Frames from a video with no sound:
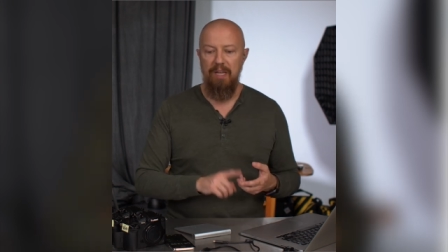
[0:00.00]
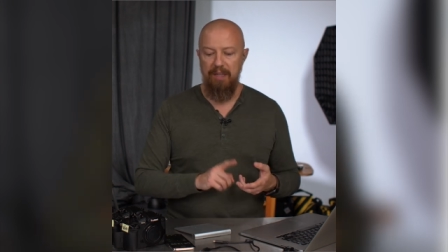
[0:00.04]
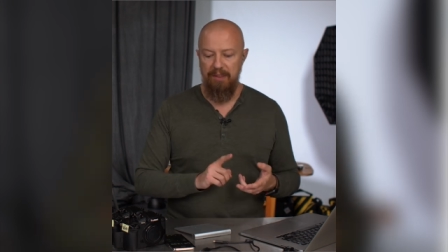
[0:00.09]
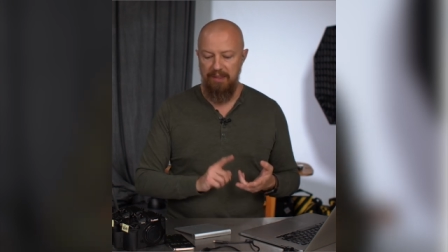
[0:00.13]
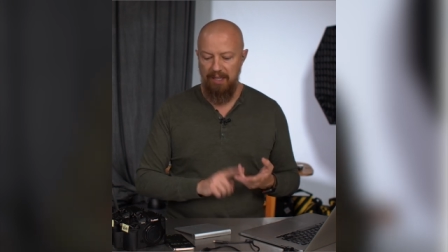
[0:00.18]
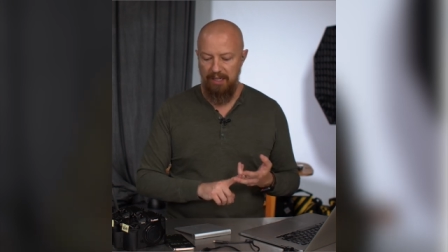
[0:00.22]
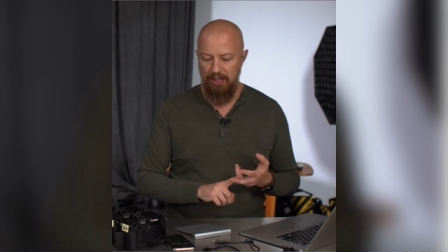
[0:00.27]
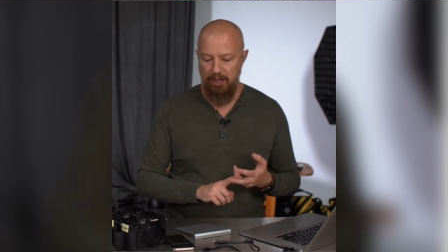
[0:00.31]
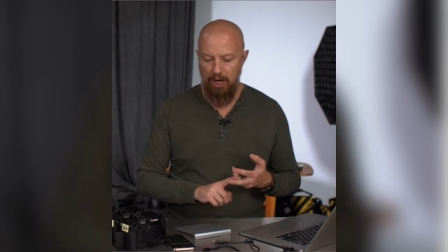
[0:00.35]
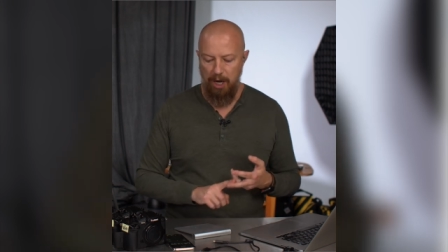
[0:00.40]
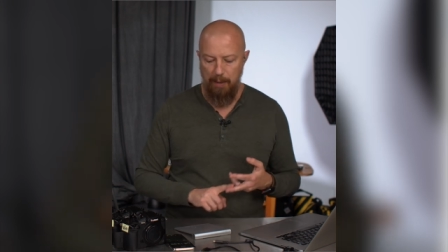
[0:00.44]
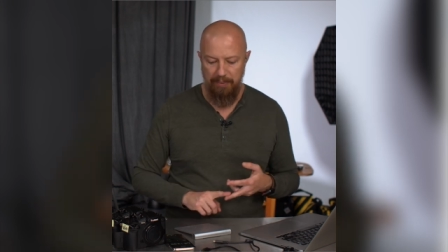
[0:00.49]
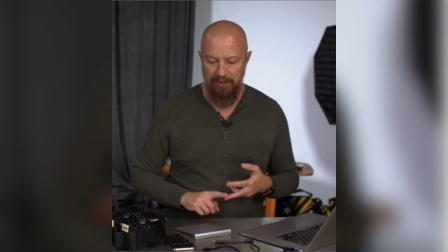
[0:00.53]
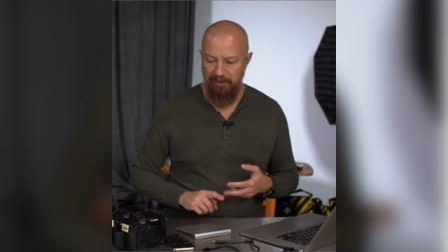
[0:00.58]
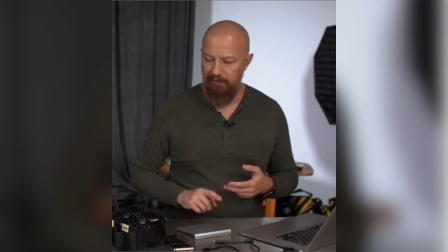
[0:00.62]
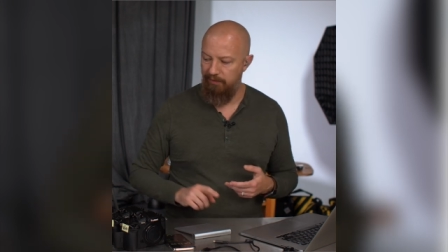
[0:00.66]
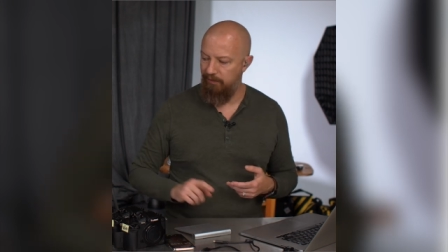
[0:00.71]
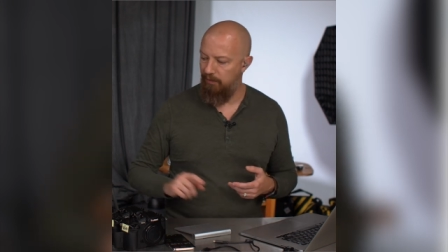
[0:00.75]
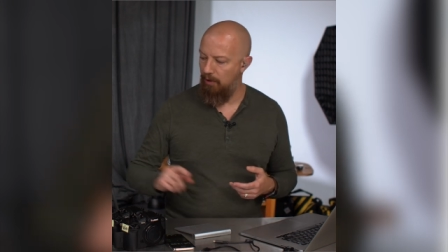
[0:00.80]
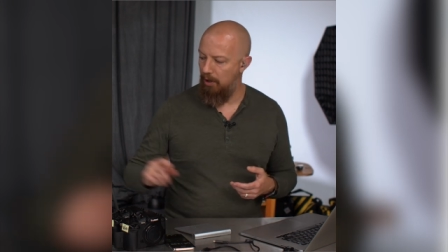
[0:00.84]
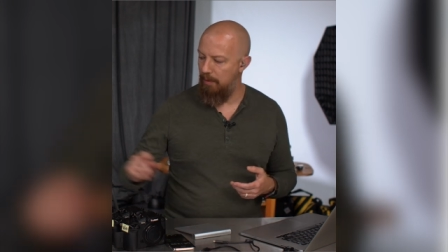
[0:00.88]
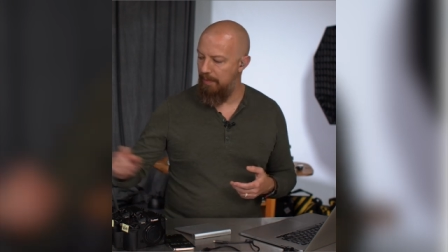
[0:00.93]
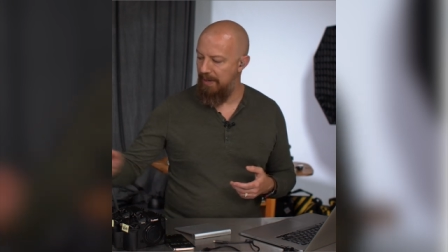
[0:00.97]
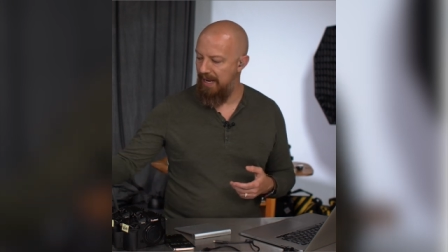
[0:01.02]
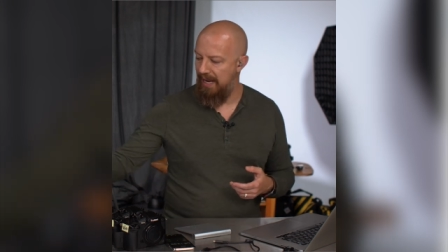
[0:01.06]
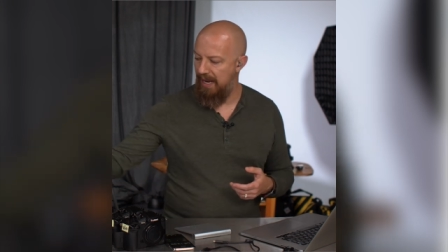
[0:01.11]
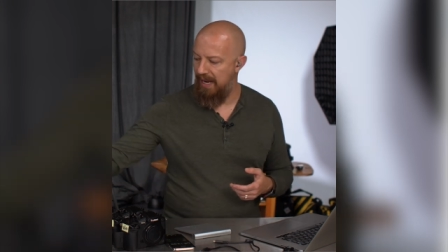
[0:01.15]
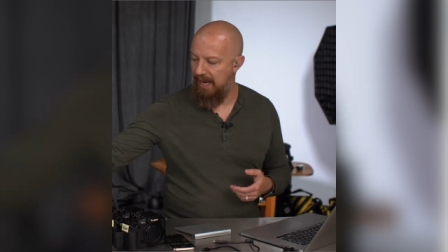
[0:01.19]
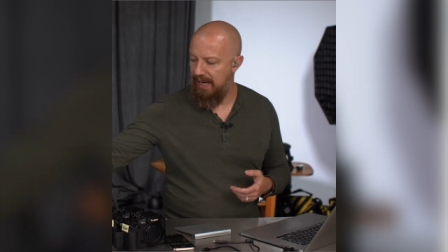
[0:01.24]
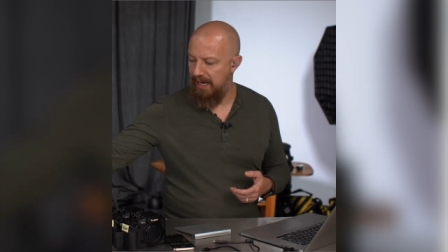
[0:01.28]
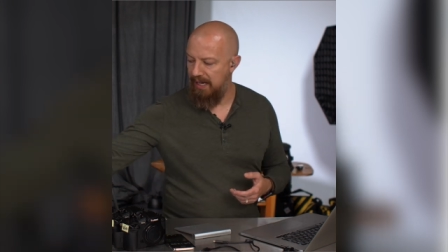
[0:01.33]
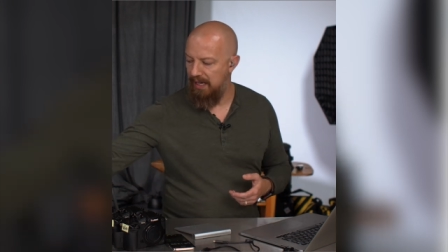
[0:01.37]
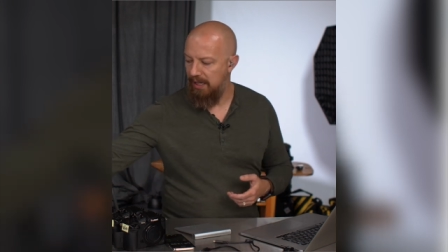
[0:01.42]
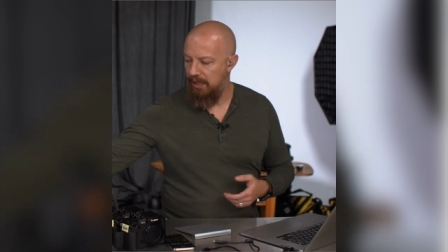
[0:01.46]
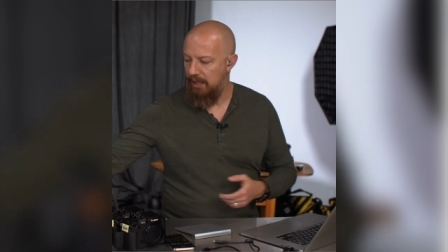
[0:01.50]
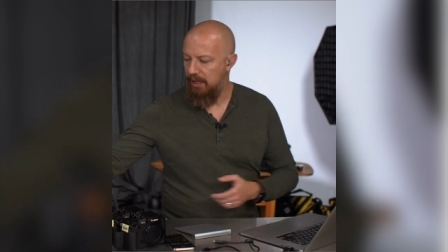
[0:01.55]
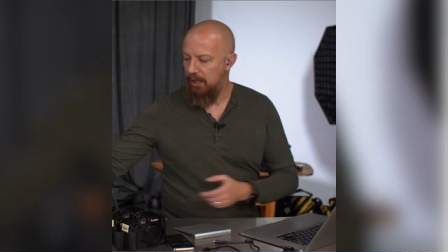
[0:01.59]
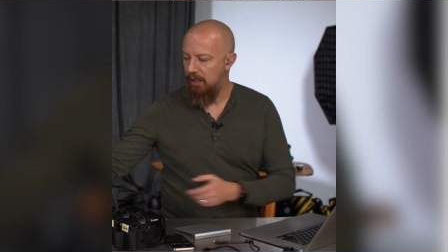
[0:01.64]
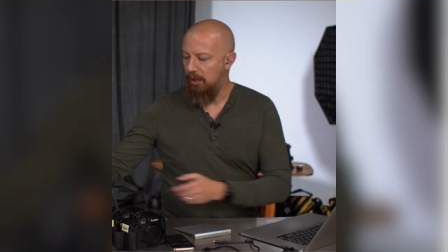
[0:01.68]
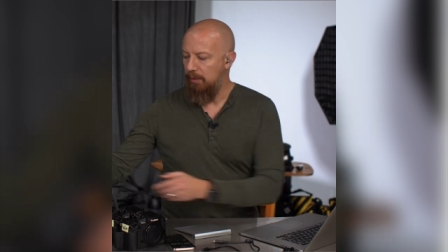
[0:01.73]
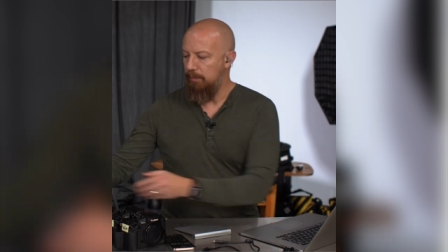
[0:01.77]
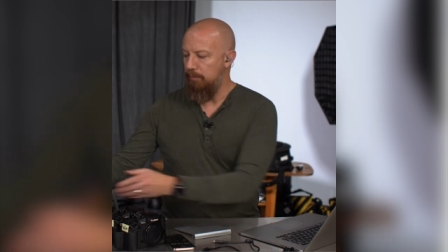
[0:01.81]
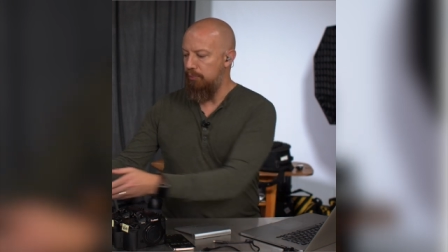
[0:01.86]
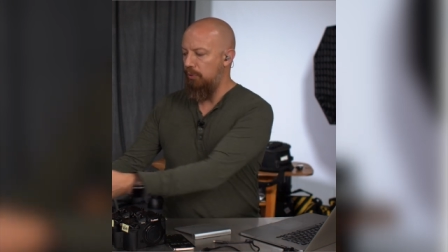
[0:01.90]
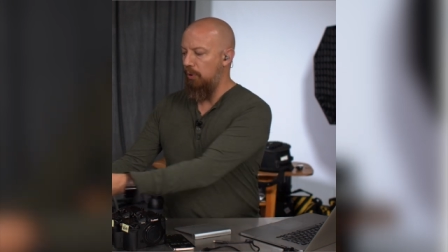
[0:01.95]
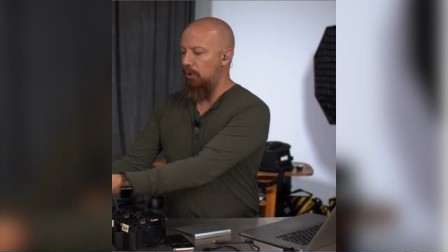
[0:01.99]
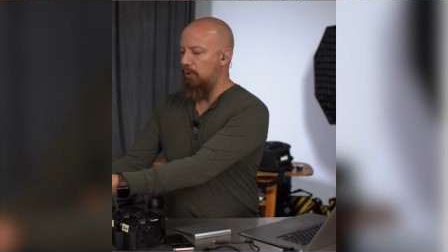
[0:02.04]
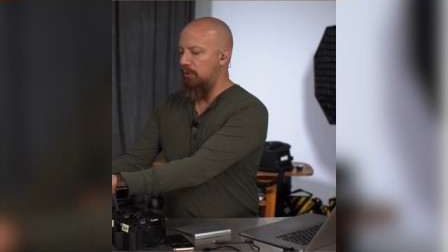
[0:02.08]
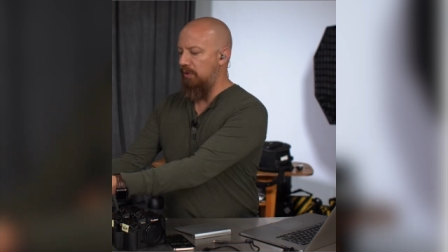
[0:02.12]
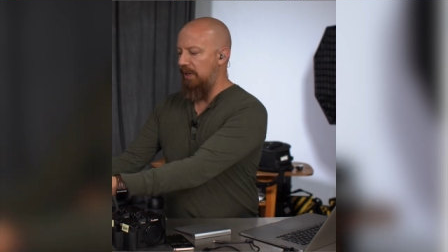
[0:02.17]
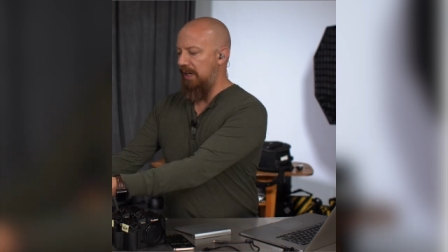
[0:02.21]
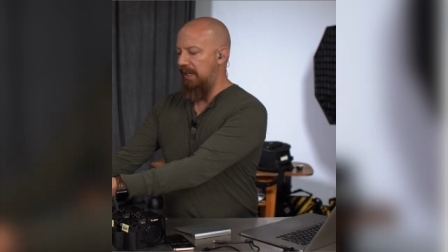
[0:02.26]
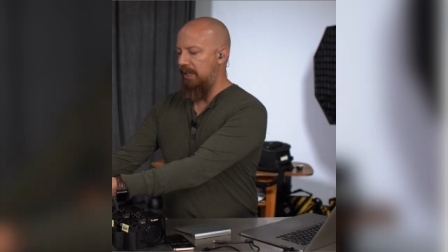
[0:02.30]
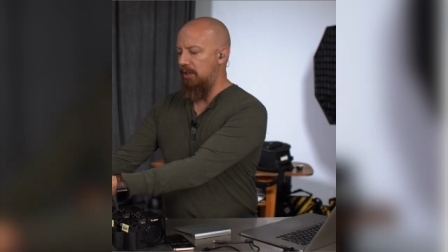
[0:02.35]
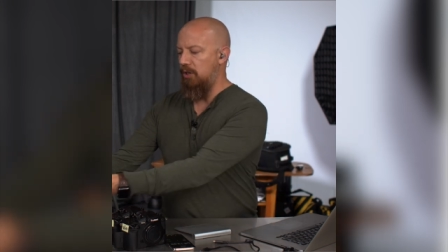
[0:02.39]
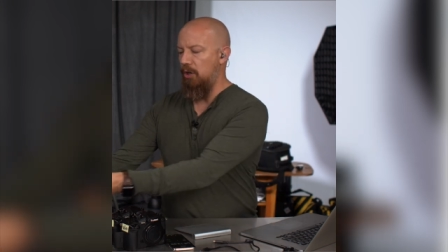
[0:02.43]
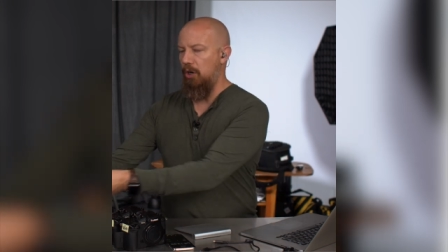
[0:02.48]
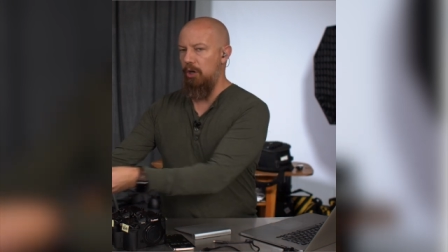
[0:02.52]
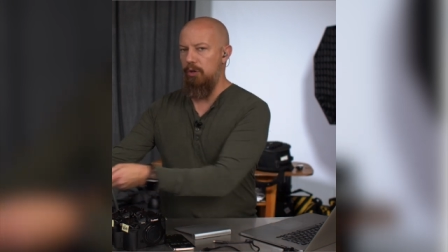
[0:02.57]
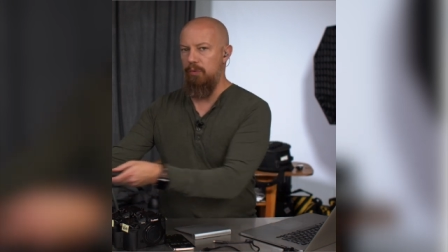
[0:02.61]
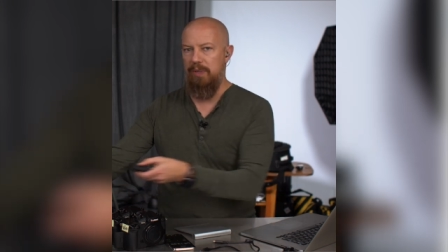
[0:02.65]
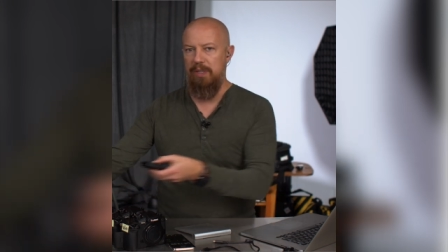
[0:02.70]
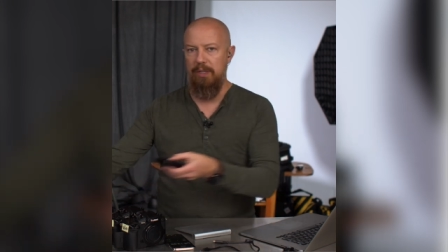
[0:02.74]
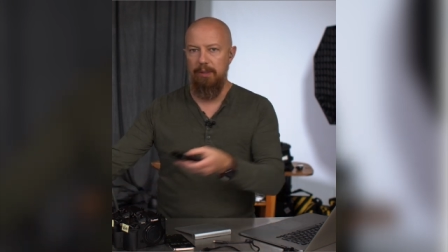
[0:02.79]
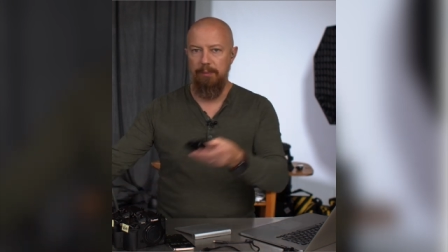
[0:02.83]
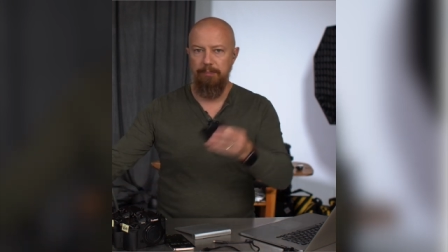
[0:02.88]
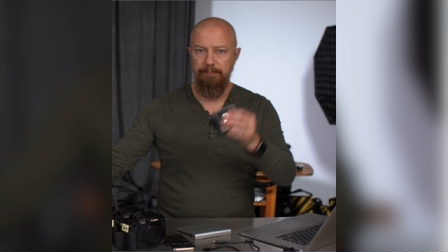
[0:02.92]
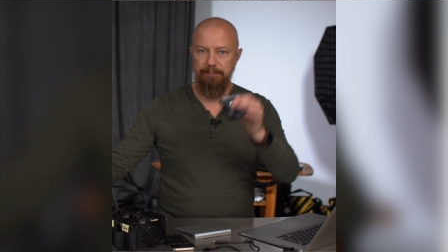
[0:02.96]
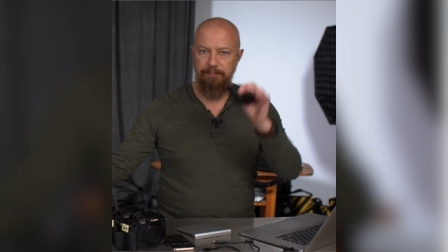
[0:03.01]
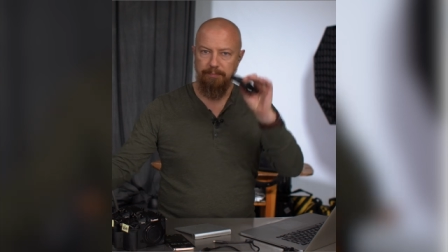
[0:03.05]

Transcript: then copying from a ProGrade card reader,